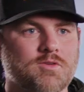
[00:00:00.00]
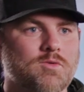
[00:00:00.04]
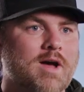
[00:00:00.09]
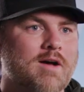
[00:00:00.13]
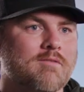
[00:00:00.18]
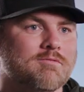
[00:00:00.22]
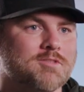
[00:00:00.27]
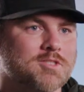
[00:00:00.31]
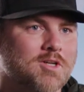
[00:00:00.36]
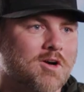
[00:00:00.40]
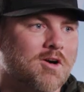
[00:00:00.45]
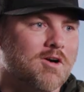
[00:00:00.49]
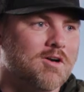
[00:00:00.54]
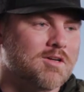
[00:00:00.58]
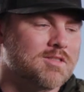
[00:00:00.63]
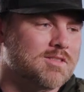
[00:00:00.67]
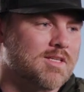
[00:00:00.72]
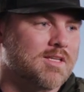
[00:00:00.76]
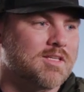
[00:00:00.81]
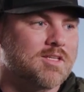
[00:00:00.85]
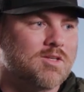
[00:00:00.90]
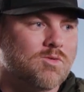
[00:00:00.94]
you have
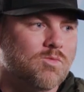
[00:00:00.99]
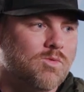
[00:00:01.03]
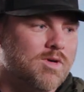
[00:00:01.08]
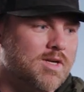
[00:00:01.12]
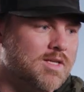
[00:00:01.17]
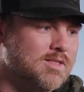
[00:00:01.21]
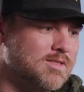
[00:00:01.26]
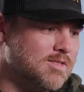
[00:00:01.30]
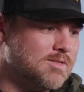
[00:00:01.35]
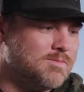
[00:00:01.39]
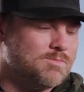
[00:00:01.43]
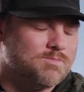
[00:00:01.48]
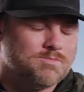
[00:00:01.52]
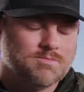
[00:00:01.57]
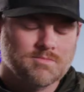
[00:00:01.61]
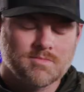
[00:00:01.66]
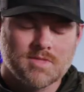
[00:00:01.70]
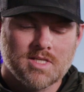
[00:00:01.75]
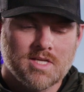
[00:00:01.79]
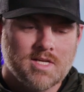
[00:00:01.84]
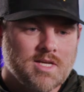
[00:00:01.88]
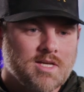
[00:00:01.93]
charge, like you want to just
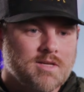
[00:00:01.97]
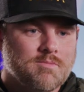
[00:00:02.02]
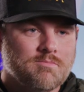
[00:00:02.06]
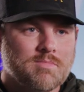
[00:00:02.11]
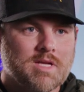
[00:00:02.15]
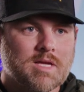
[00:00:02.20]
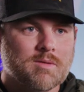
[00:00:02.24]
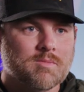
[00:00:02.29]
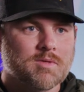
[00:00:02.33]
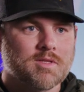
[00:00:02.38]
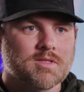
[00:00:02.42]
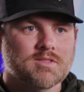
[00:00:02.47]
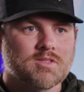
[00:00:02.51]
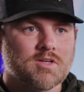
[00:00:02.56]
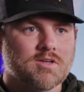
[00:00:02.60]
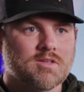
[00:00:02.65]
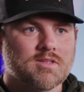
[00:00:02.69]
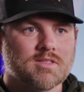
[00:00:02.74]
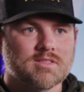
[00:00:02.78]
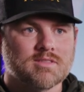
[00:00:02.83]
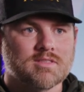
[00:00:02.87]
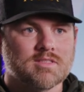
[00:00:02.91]
be able to
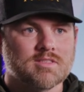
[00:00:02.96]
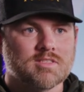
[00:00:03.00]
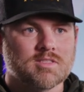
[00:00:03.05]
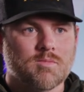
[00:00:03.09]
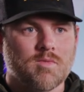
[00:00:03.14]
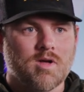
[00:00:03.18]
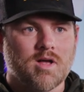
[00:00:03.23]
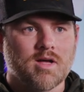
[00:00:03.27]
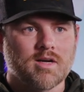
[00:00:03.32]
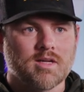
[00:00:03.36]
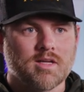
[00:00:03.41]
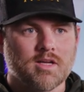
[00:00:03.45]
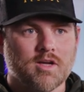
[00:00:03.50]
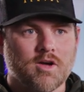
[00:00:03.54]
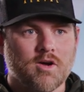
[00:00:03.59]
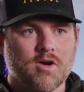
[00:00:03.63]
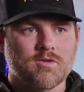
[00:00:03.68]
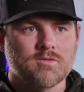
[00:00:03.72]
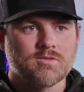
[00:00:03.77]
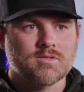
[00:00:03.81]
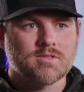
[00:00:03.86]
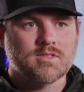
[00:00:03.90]
turn the system on and
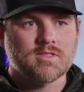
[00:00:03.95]
go.